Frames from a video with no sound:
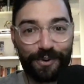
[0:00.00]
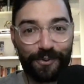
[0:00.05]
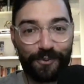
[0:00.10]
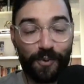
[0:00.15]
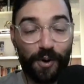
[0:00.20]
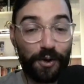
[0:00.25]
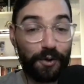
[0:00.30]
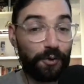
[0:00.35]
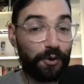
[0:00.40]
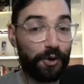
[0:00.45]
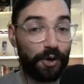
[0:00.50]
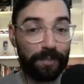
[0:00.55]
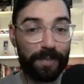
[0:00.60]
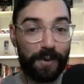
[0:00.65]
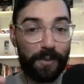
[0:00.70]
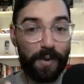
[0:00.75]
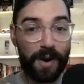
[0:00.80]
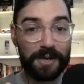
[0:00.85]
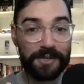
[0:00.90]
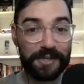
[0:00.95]
where you could be
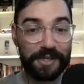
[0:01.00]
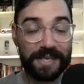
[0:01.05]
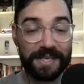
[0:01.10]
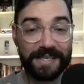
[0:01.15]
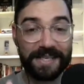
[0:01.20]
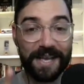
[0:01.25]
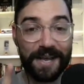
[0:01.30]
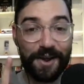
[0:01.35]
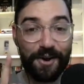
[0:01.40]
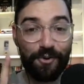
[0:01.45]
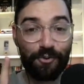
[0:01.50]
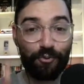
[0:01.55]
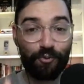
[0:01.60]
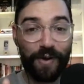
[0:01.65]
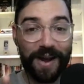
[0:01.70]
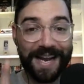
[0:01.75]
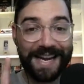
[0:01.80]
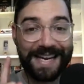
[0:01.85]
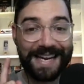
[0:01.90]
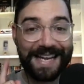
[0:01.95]
watching this
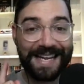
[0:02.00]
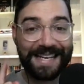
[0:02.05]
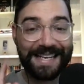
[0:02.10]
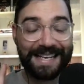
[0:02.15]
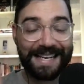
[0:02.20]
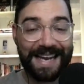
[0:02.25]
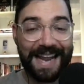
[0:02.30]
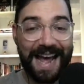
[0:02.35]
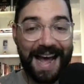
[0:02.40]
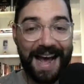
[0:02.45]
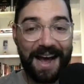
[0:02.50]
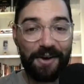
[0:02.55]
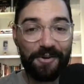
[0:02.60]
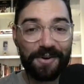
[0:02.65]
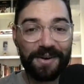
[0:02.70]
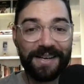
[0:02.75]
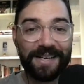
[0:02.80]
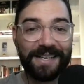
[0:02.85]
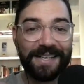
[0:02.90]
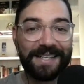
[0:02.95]
right
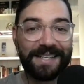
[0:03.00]
now.